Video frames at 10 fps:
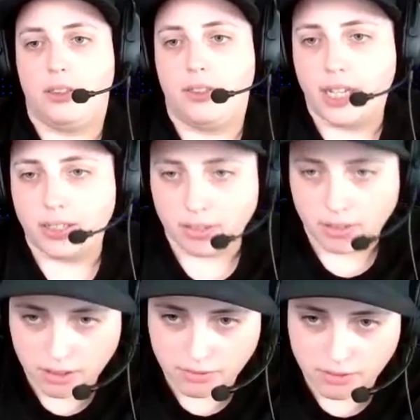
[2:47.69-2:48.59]

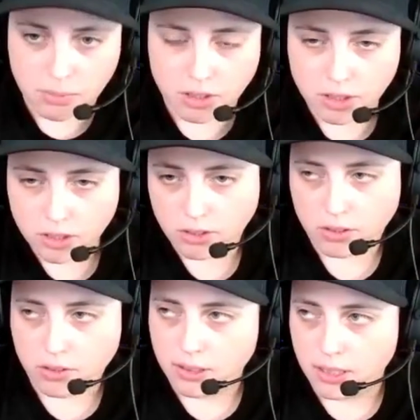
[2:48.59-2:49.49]
thousands of
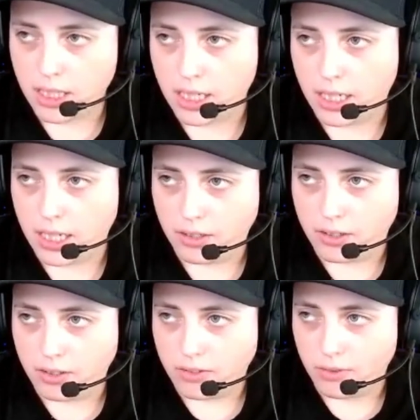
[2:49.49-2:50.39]
images and